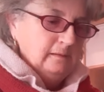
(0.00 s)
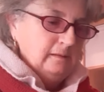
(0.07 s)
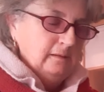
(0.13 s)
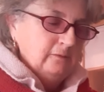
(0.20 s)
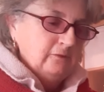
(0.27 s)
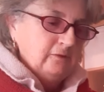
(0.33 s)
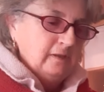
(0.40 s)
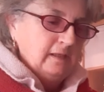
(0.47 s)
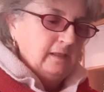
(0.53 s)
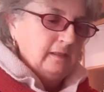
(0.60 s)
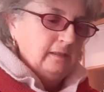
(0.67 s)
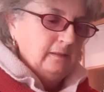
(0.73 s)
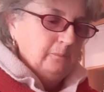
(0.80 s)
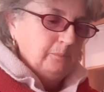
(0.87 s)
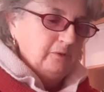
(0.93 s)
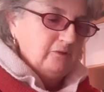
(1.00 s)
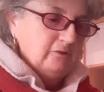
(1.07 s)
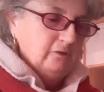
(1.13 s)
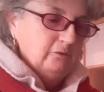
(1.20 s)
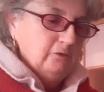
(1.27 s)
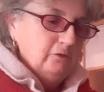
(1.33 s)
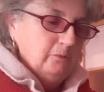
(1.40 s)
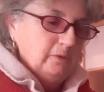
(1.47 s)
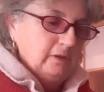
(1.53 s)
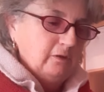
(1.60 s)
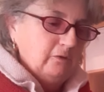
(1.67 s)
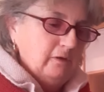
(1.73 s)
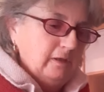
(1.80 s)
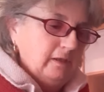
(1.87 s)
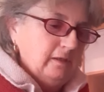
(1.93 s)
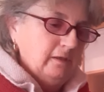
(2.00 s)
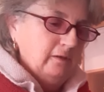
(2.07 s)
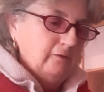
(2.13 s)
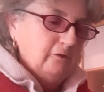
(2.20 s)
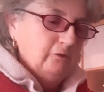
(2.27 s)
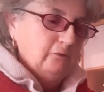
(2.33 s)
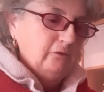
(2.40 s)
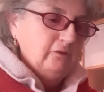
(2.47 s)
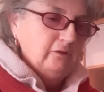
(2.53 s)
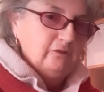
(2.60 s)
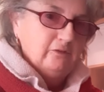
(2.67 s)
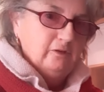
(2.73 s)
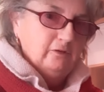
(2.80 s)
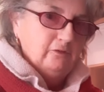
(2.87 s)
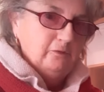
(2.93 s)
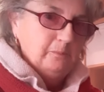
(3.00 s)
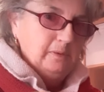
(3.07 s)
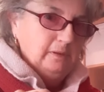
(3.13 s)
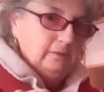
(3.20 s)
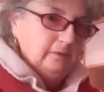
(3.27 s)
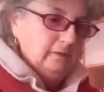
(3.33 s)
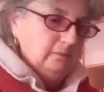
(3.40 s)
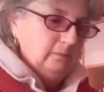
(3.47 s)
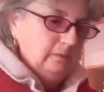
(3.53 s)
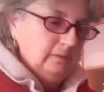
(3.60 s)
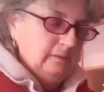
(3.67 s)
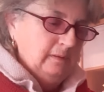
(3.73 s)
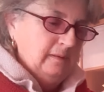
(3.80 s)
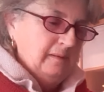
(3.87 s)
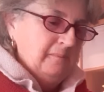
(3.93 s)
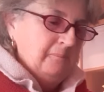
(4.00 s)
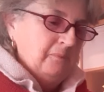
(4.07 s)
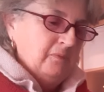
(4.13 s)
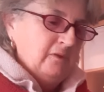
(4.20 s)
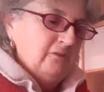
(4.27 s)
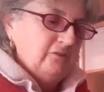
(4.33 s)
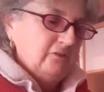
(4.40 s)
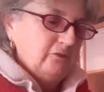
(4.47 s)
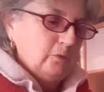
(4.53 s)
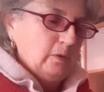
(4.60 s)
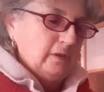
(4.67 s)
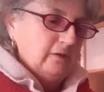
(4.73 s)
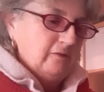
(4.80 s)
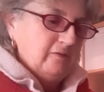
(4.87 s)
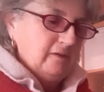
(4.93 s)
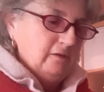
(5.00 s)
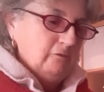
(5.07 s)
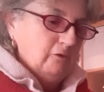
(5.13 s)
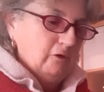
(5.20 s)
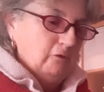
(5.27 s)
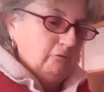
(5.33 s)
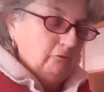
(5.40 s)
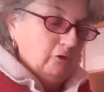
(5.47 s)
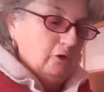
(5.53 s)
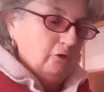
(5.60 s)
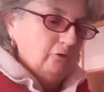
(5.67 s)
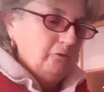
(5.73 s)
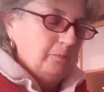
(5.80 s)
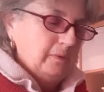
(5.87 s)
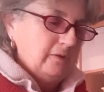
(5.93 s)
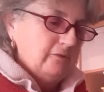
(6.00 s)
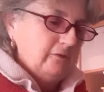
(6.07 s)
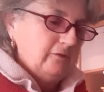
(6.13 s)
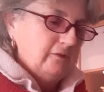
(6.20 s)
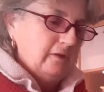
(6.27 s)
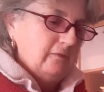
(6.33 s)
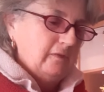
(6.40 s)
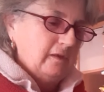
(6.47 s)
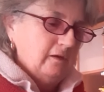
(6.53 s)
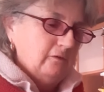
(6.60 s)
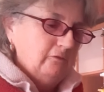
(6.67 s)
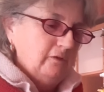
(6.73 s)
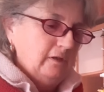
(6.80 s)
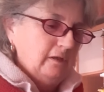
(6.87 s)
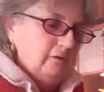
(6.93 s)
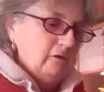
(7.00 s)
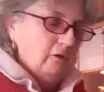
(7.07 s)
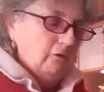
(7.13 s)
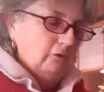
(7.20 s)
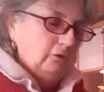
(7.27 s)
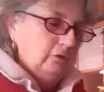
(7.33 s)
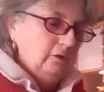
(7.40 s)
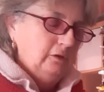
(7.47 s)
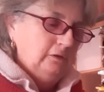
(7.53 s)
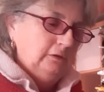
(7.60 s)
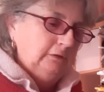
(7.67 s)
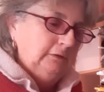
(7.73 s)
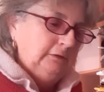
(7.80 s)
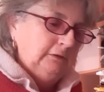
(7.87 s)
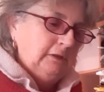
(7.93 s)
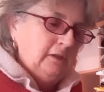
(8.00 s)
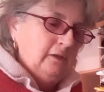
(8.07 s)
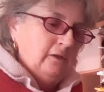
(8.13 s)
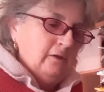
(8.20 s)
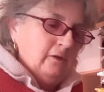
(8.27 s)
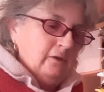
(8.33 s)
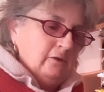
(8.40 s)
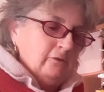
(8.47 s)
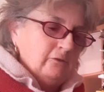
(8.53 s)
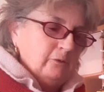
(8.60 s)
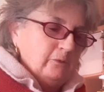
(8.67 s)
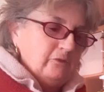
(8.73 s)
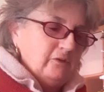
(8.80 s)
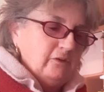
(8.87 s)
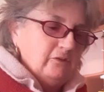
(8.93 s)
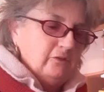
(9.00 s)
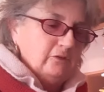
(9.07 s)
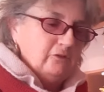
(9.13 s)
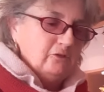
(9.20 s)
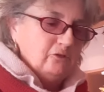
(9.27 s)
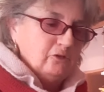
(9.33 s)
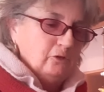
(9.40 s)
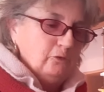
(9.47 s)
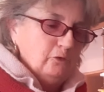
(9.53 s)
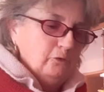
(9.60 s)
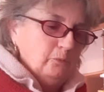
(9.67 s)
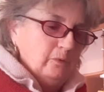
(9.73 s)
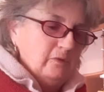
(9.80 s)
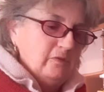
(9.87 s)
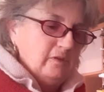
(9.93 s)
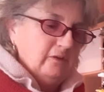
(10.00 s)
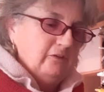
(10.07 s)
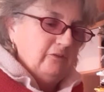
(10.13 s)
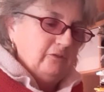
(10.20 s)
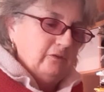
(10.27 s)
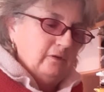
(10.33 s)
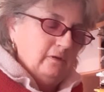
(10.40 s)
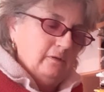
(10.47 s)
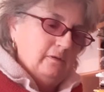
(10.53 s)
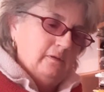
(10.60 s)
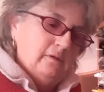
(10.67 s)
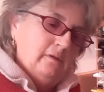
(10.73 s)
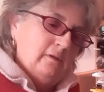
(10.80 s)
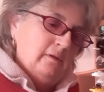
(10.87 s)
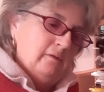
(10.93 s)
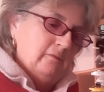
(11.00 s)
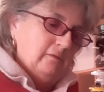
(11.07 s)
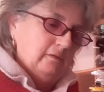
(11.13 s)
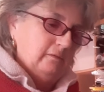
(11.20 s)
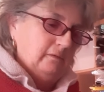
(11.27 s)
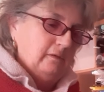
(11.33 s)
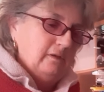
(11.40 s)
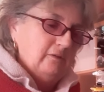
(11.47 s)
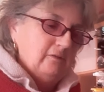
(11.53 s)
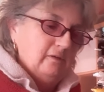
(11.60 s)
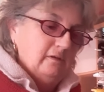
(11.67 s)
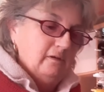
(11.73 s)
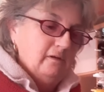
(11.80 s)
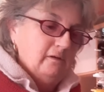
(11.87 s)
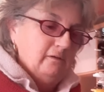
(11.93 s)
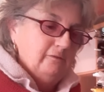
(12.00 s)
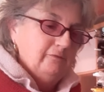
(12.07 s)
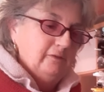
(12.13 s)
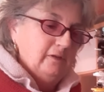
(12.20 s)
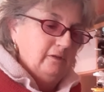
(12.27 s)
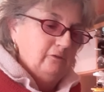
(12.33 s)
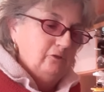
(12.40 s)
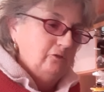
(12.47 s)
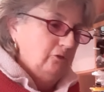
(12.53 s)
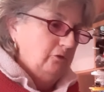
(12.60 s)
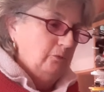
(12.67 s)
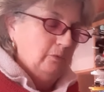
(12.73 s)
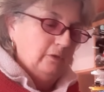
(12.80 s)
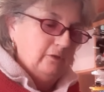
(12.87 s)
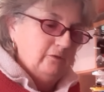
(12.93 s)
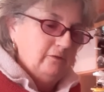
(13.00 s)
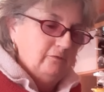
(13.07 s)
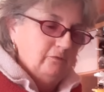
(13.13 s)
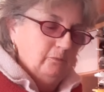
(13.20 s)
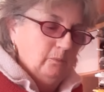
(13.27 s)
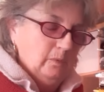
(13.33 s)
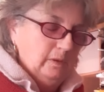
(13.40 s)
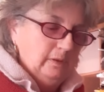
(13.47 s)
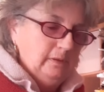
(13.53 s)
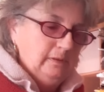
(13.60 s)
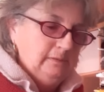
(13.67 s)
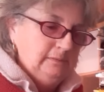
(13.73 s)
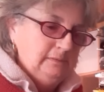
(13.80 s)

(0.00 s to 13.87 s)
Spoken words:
and take it a little bit slow. You don't want it cracking either. You can see it's starting to melt now. This is quite a thin rod, but as I said, they are really long, so it's easier to show you with this than cut it in half and then show you on a different one.